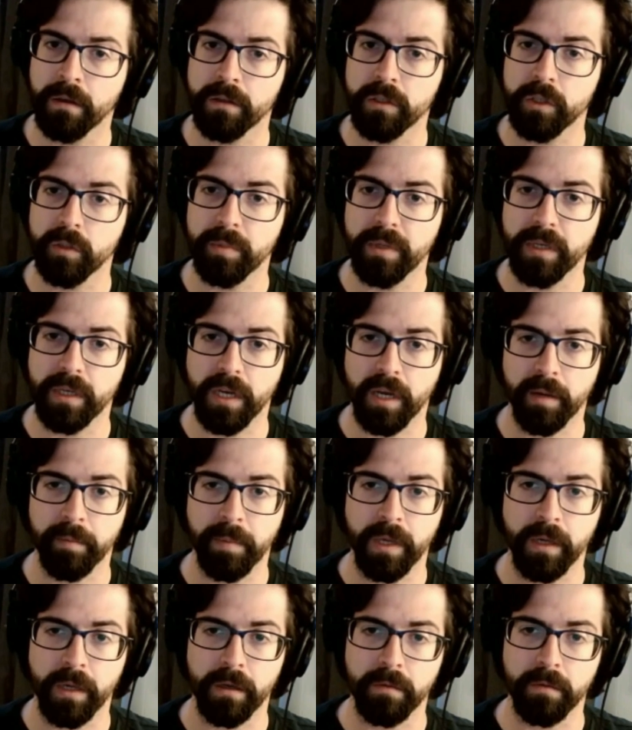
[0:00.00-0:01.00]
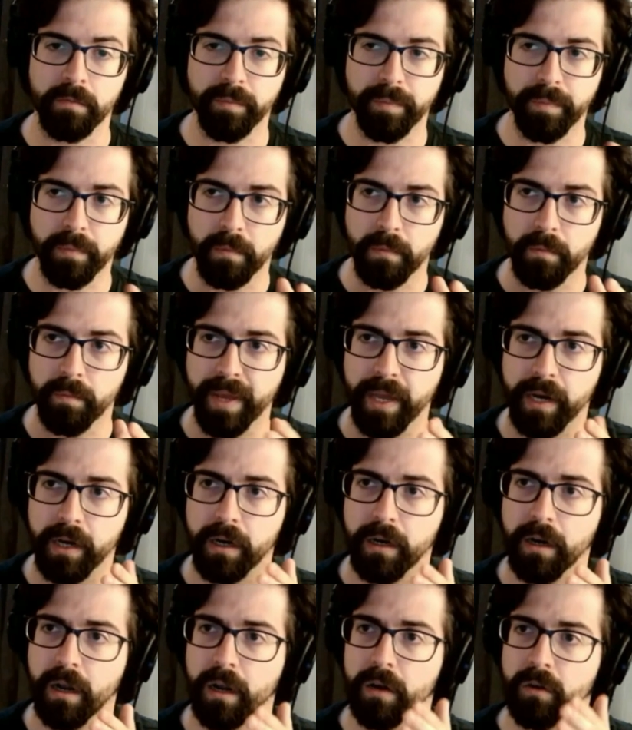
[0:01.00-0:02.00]
to becoming
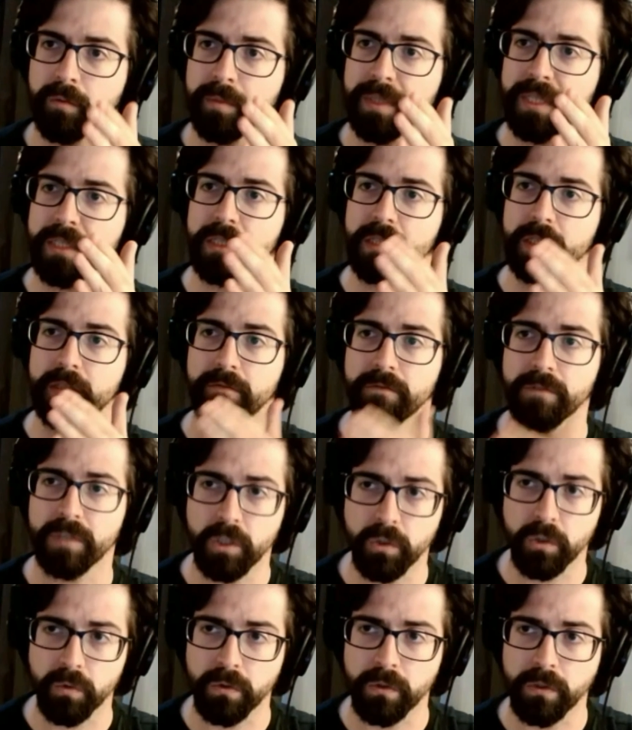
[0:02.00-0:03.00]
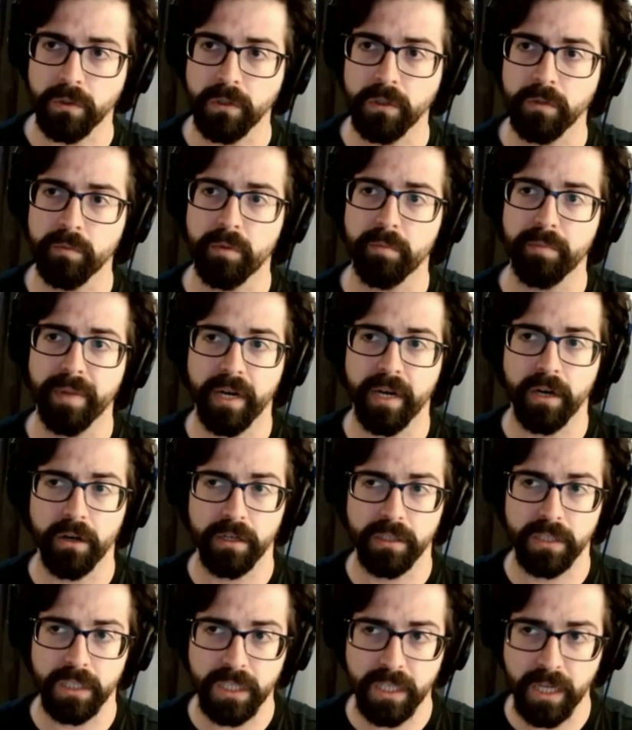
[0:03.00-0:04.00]
better, not only as individuals, but better
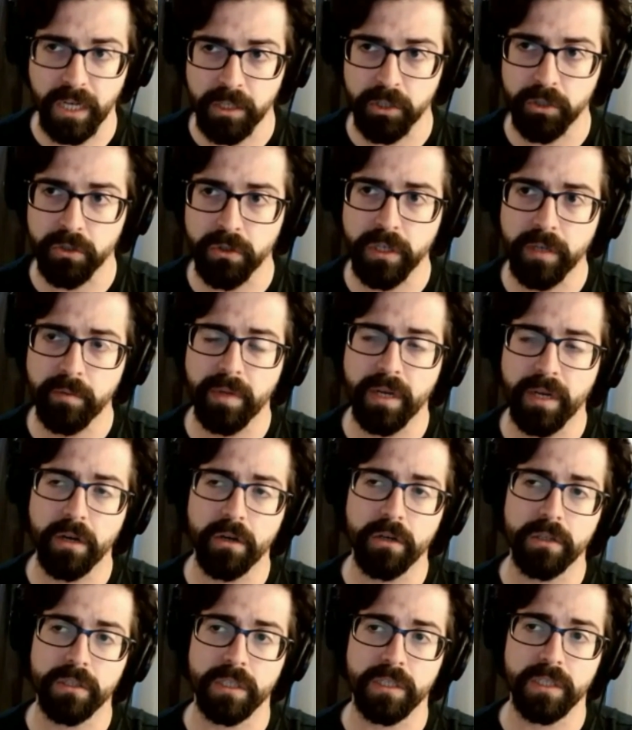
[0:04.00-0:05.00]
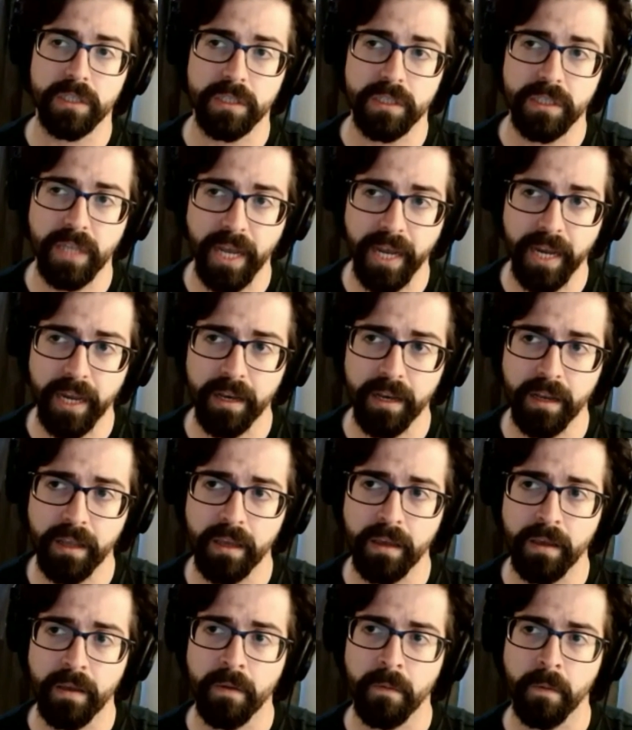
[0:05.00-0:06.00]
as a country, better as a
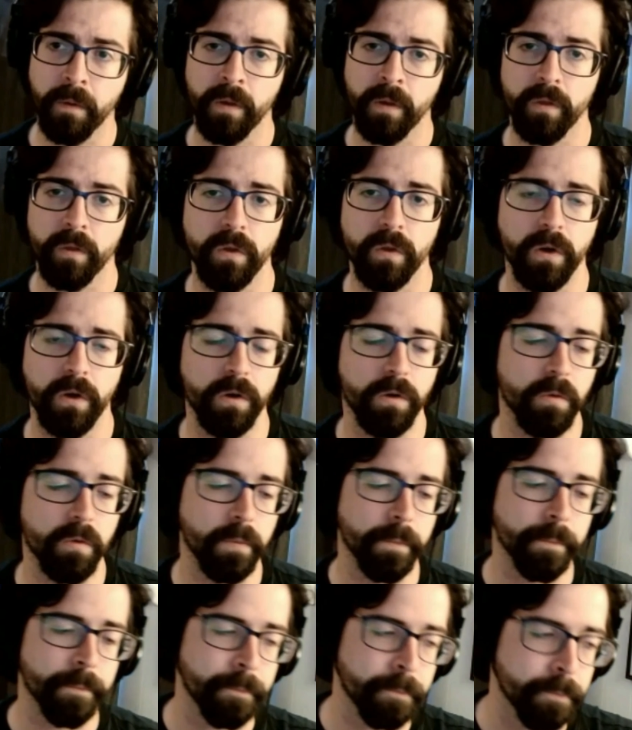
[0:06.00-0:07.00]
society. So